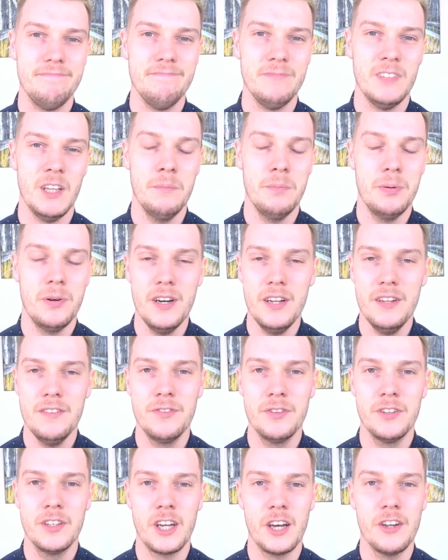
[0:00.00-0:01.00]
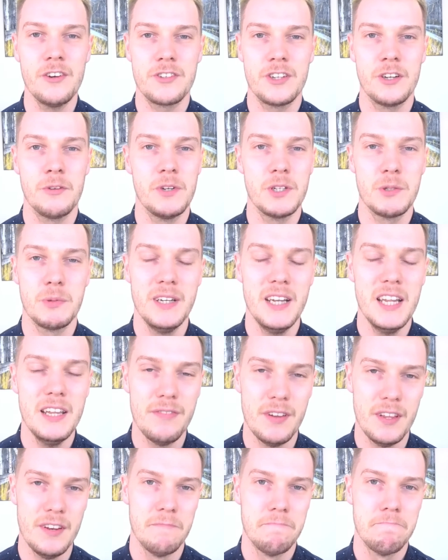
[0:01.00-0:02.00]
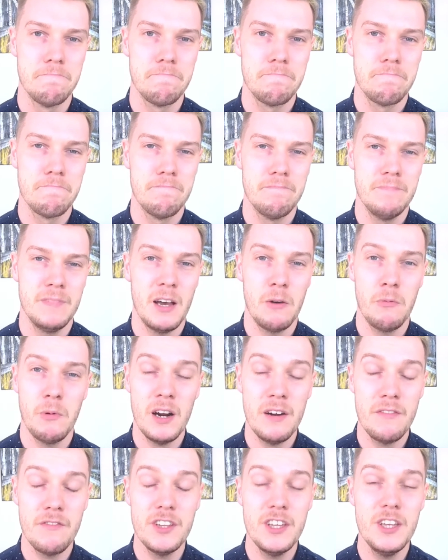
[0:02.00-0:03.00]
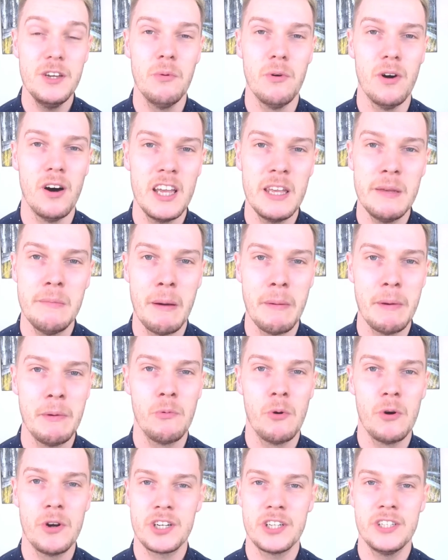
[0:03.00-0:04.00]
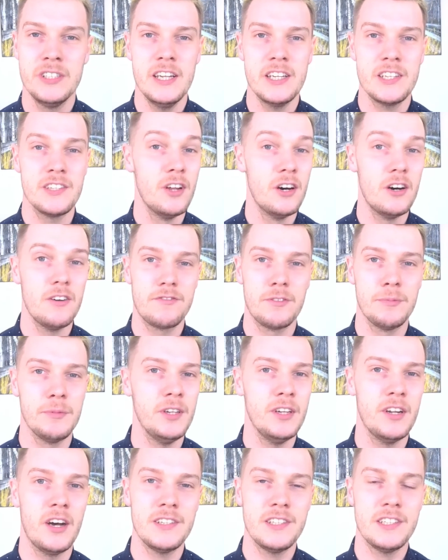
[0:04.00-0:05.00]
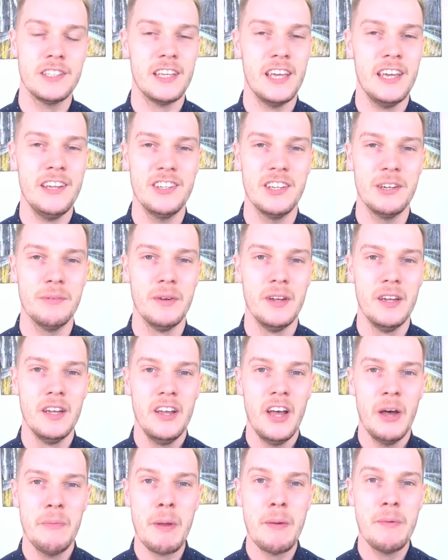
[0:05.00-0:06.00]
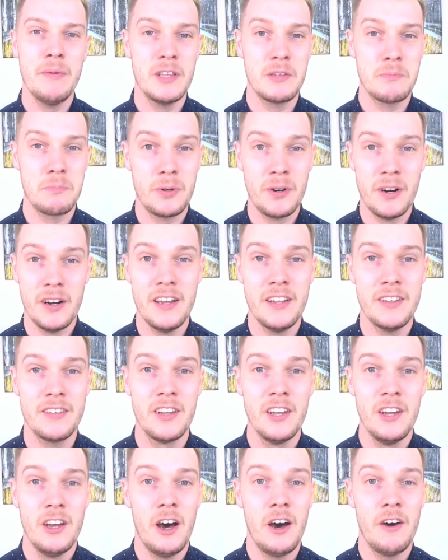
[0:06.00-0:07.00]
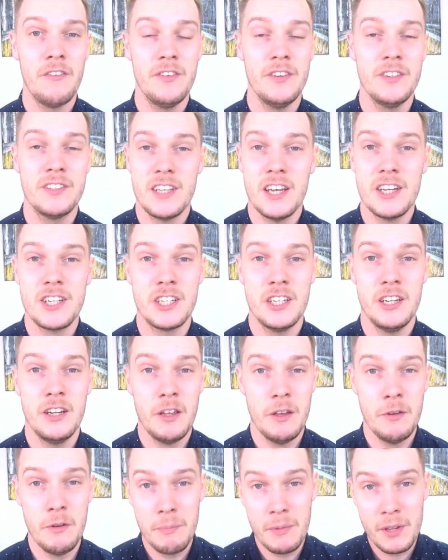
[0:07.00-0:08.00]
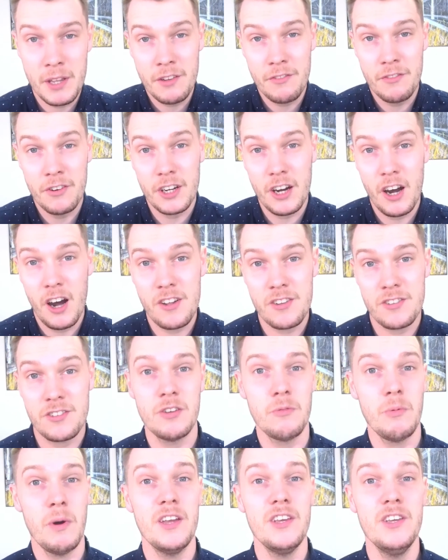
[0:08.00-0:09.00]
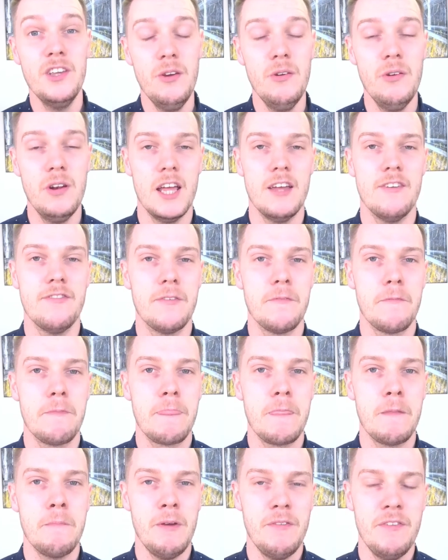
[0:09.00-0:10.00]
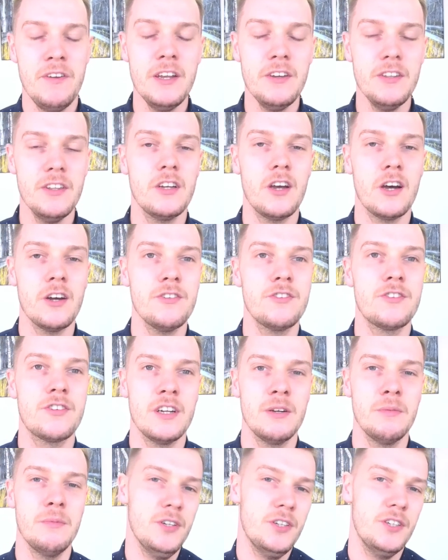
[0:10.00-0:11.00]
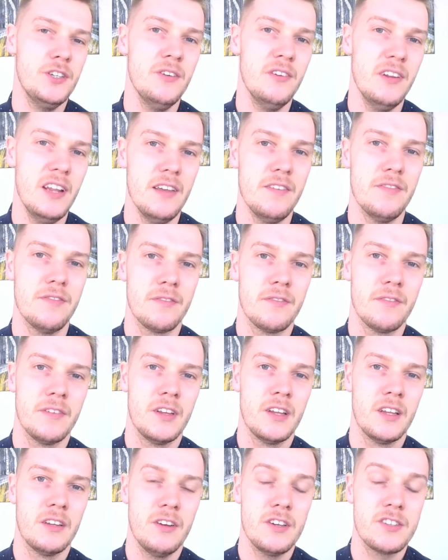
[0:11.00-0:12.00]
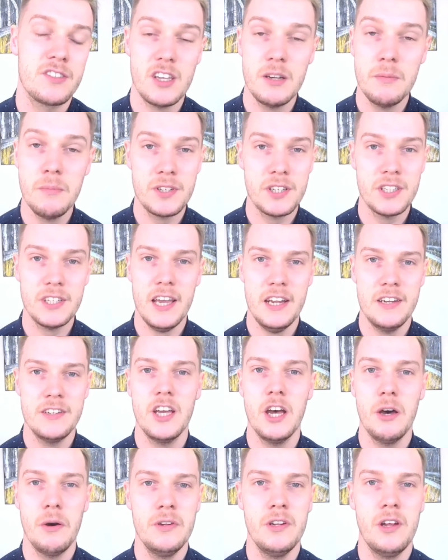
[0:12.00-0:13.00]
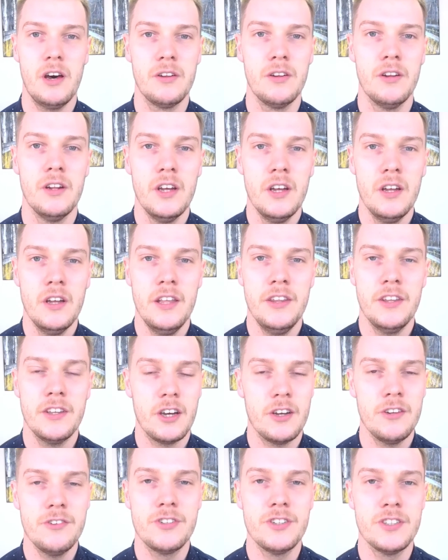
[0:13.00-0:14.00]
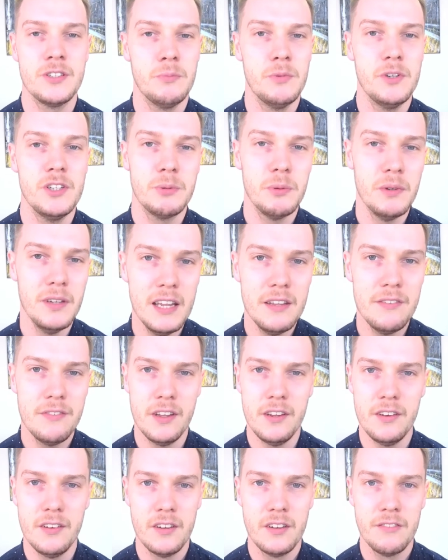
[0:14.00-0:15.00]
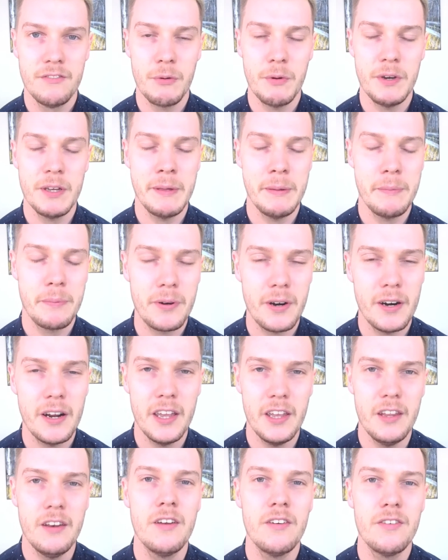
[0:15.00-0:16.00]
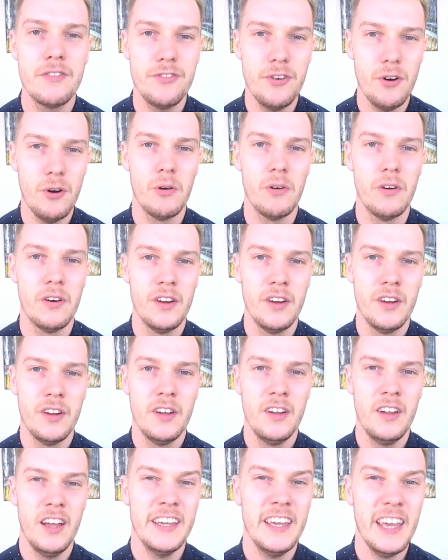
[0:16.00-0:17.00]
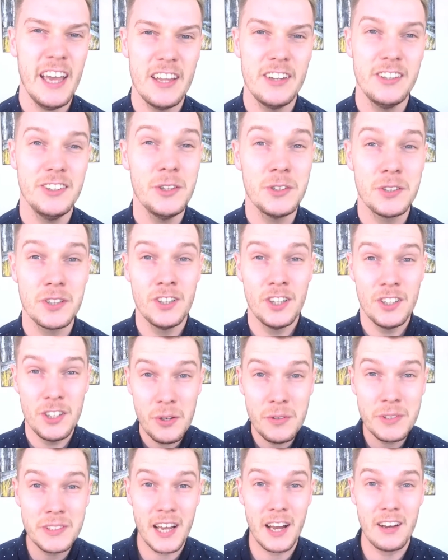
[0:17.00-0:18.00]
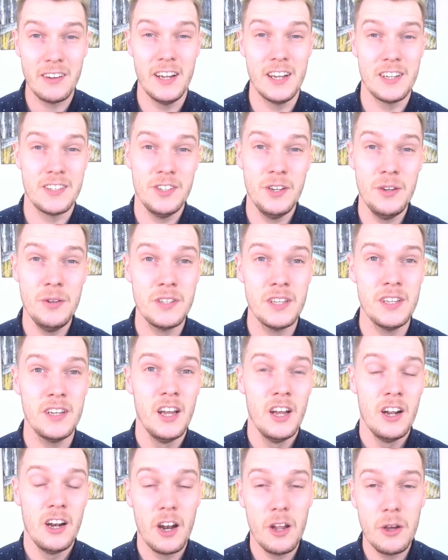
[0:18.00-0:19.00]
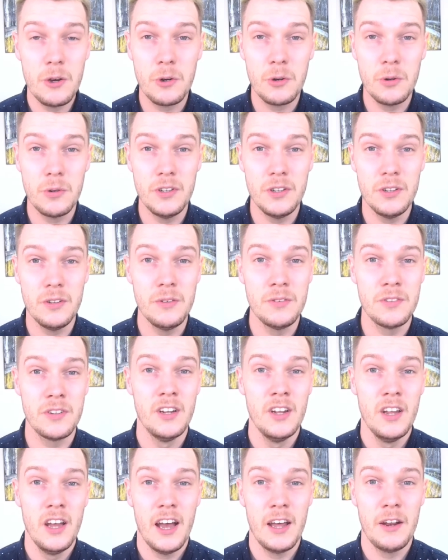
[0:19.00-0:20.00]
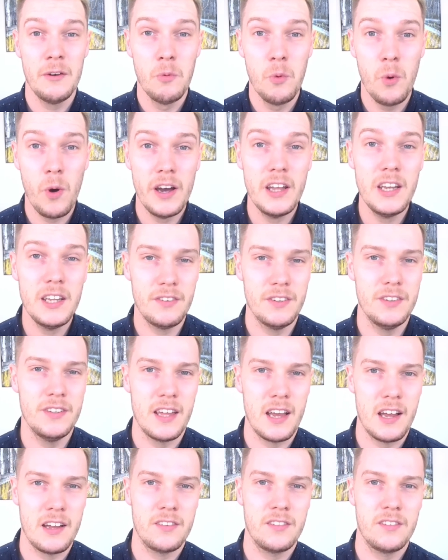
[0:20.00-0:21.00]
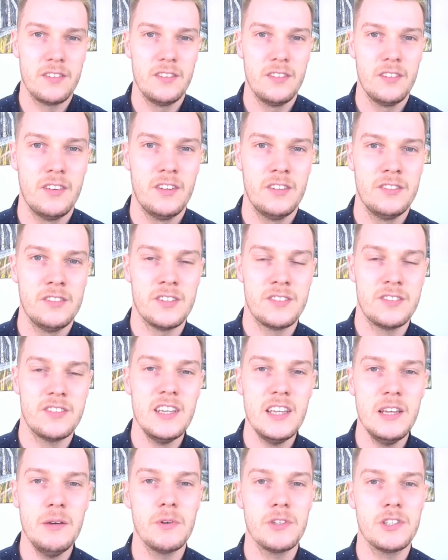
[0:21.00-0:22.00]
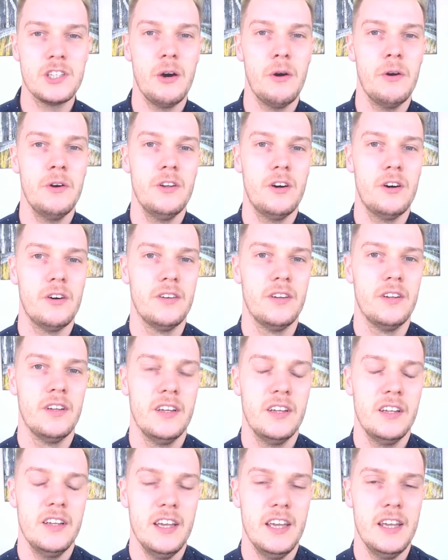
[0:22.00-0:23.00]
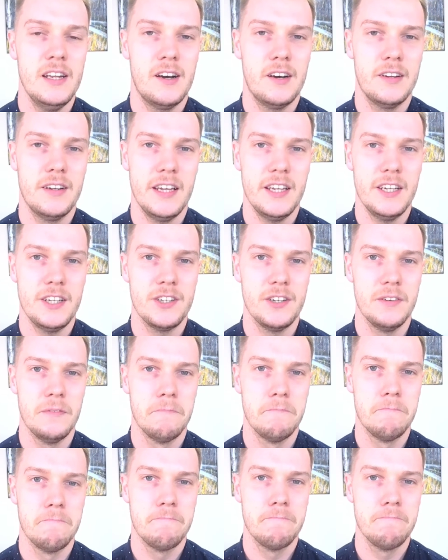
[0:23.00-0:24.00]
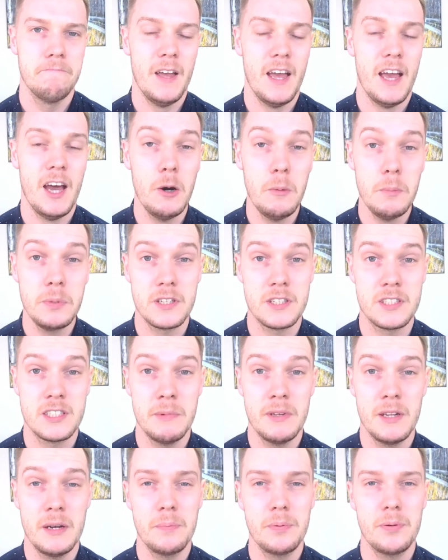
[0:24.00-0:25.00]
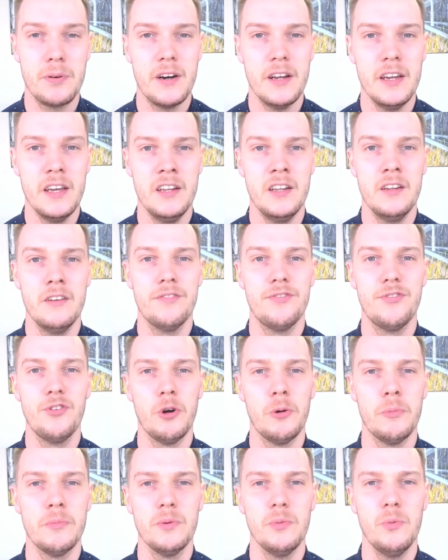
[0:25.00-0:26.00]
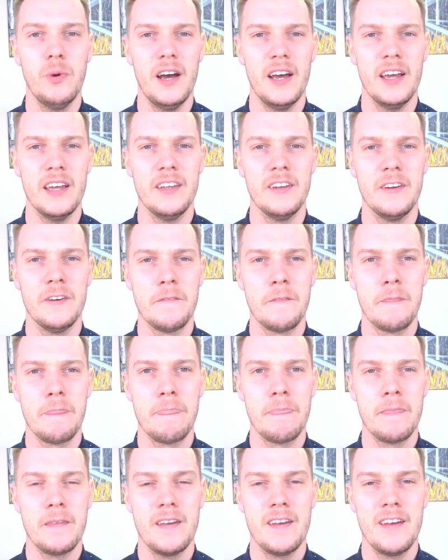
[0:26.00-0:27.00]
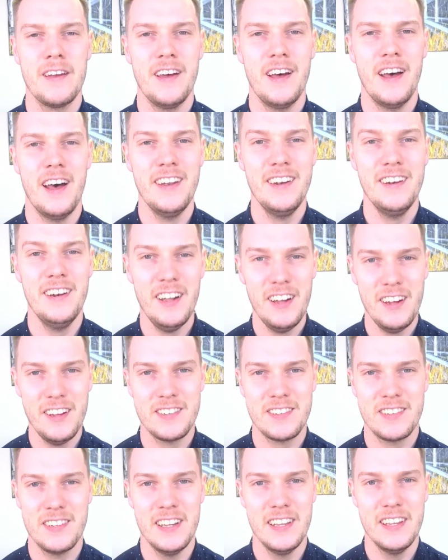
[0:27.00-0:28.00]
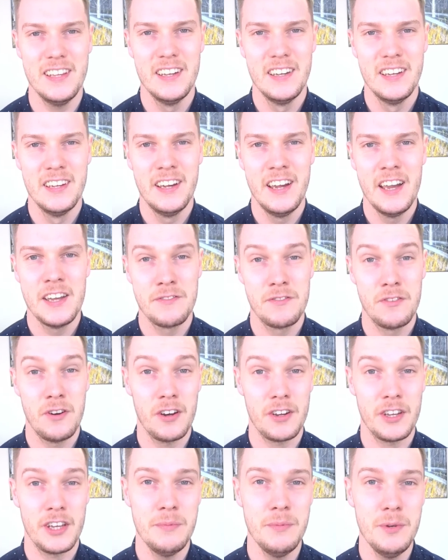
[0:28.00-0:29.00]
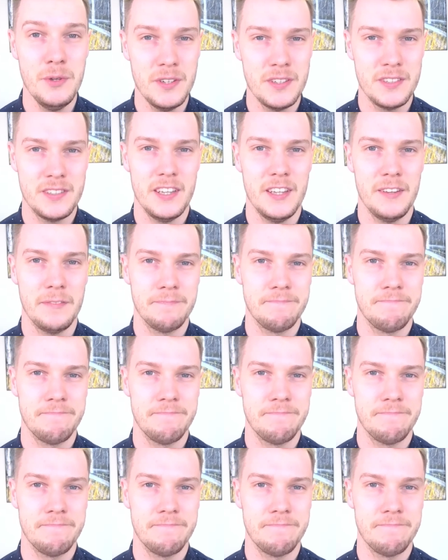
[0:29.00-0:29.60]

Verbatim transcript: and pray for the country in which we live in. Now, wherever you are, you might be watching this not from the United Kingdom. Maybe there's prayers of intercession in, in regards to where you live. But think of the country in which you live. There's so much again going on in the countries in which we live in that we can be praying for. Again, using the news outlets, using local news and, and wider than that to see what's going on in our nation. That helps us to be able to pray in an informed way. And lastly, it's for our community.